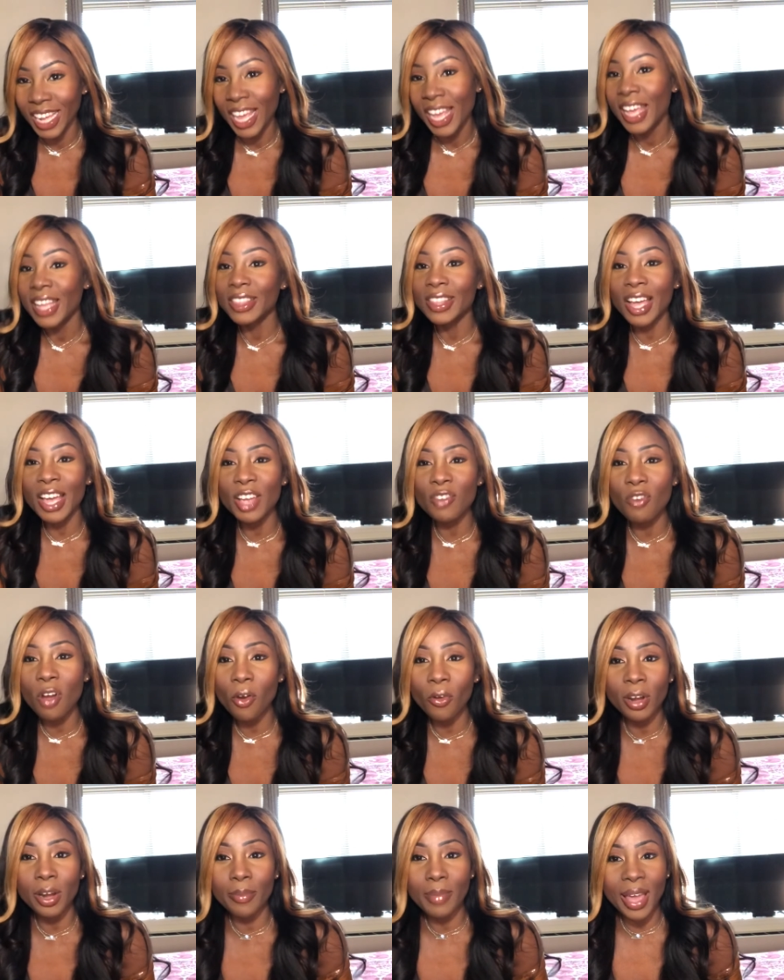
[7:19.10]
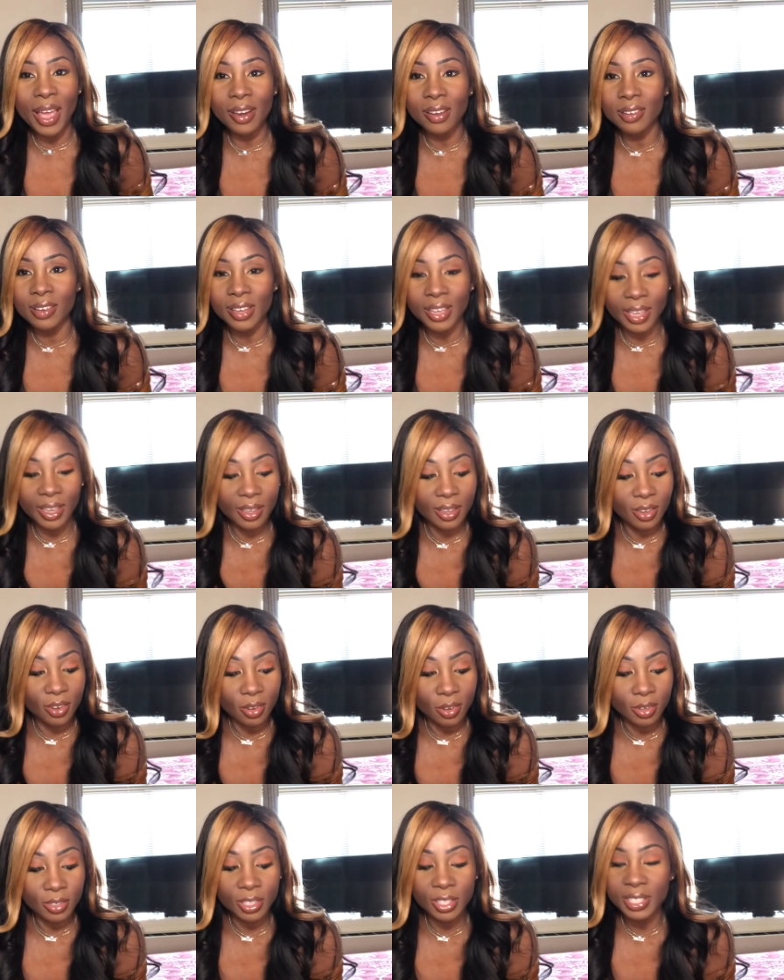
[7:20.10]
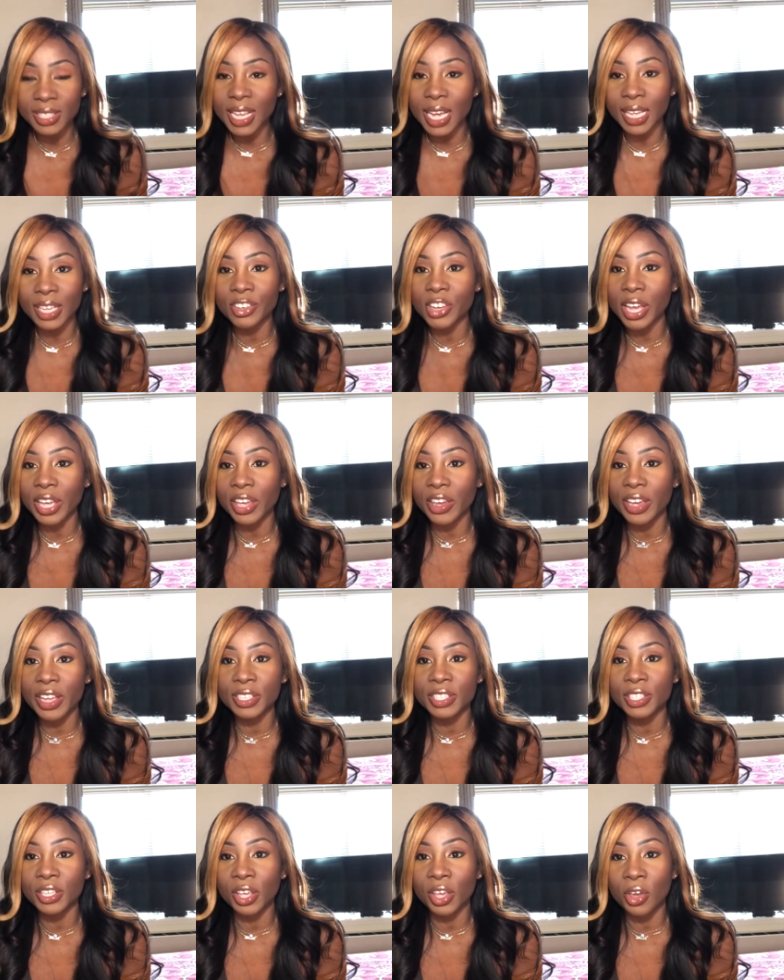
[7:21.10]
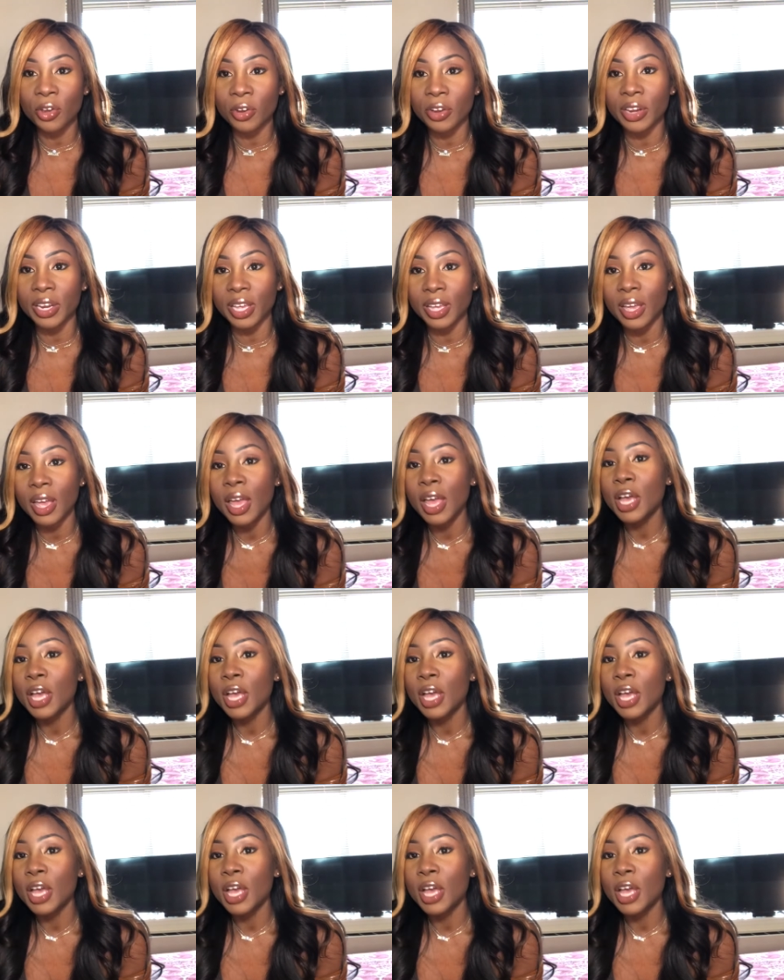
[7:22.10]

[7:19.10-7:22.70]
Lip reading: Nothing wrong with a man looking, it's just like check your insecurity.